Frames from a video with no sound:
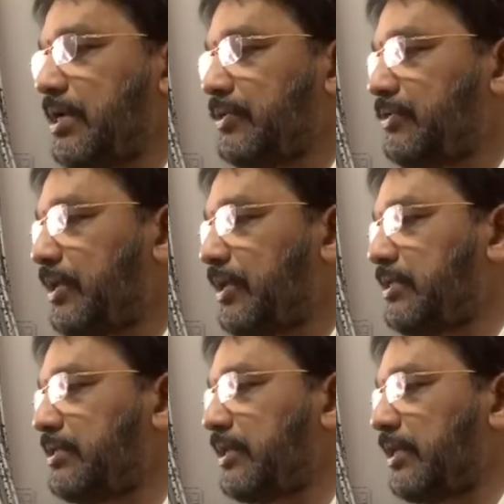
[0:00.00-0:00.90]
change
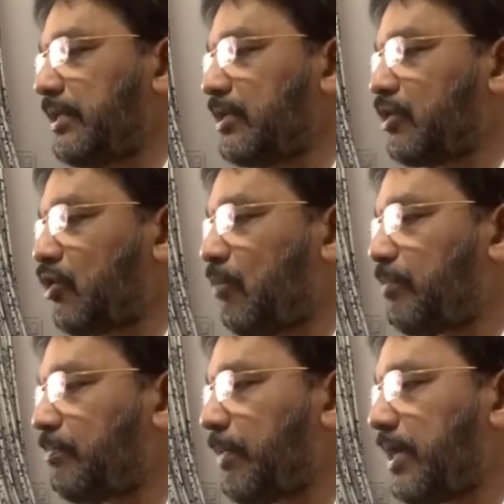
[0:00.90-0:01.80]
in crop
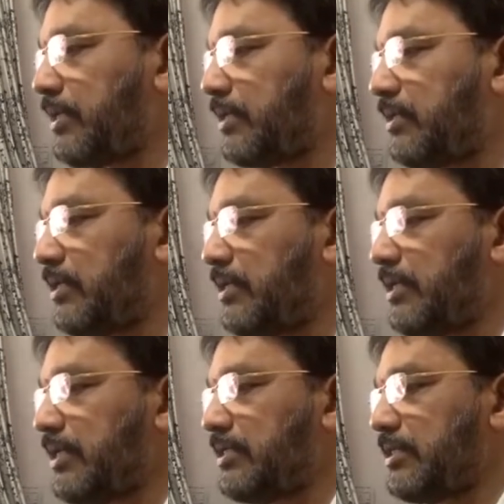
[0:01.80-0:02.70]
pattern
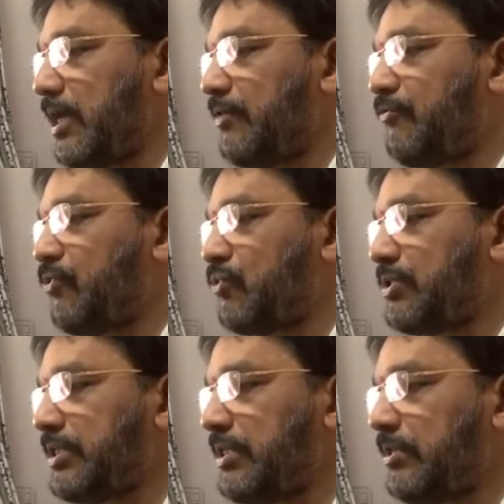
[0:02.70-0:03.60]
is
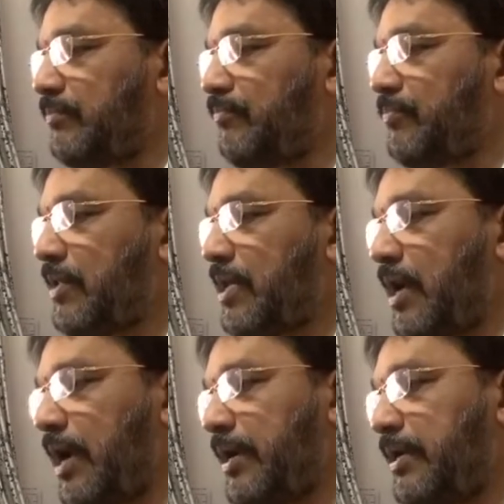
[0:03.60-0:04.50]
unforeseen
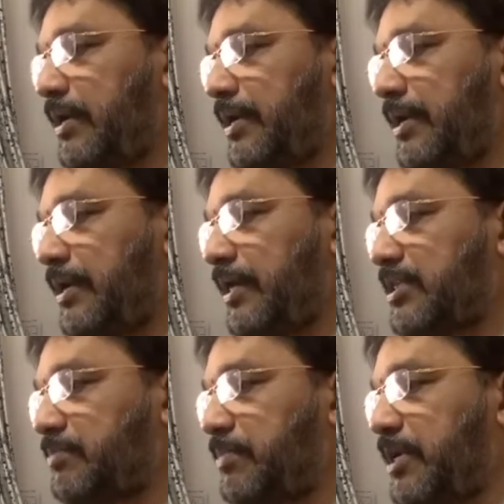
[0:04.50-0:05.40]
and it has
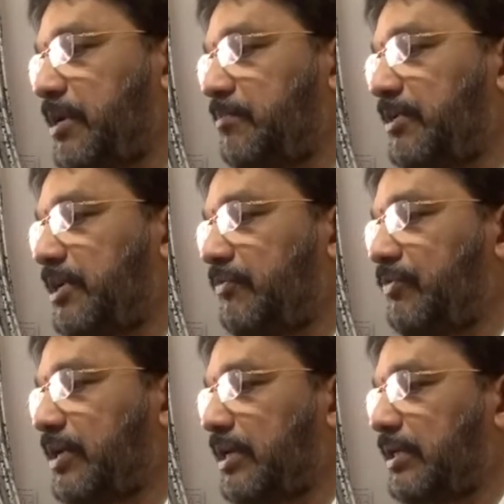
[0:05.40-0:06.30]
become
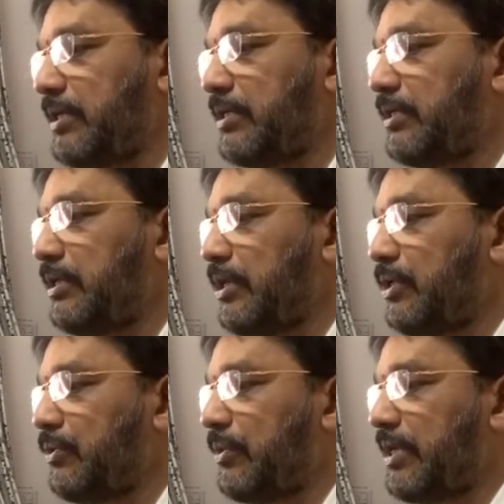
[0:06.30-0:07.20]
difficult
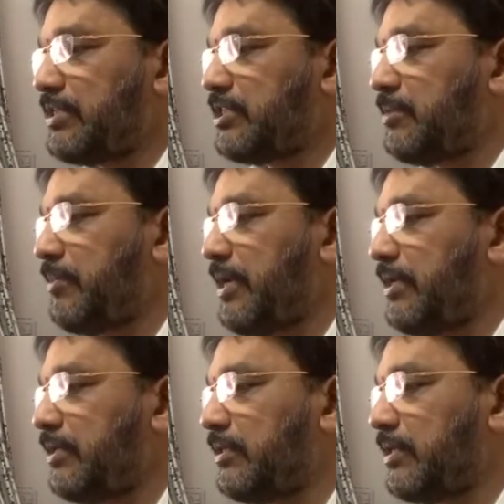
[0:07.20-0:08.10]
to estimate
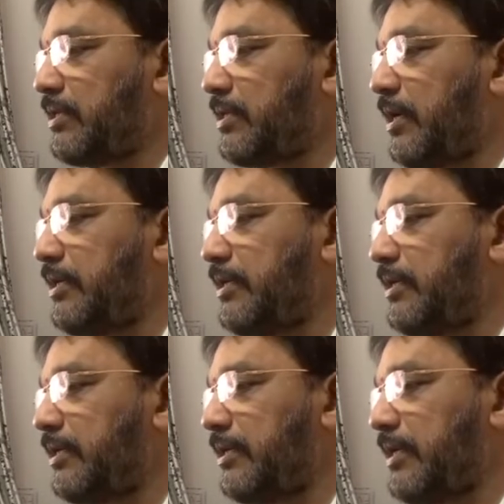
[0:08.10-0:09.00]
the credit
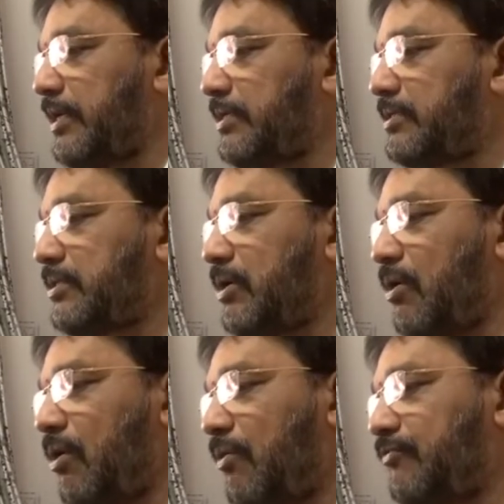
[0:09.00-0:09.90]
needs
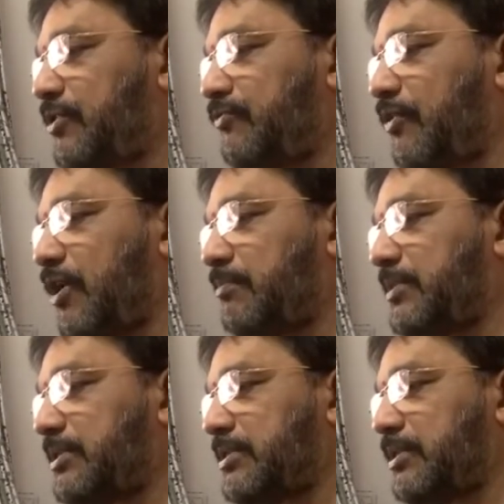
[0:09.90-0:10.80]
of the
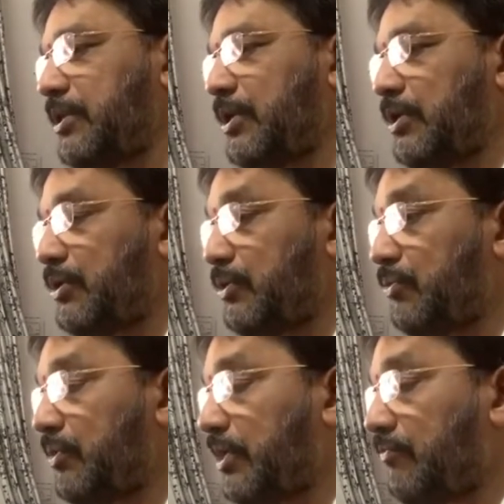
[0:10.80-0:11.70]
farmers
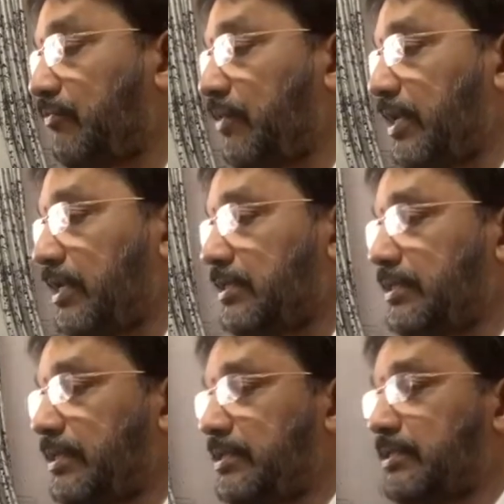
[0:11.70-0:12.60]
during various
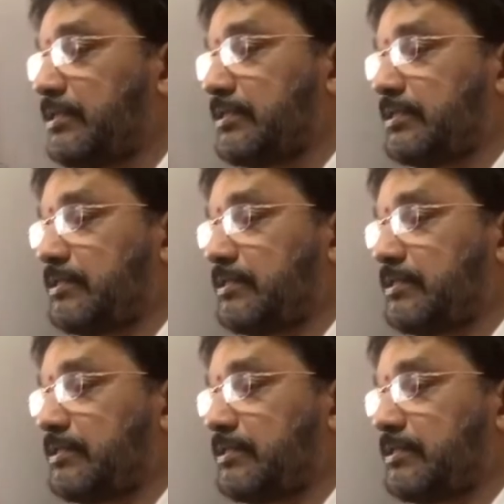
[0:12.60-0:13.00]
reasons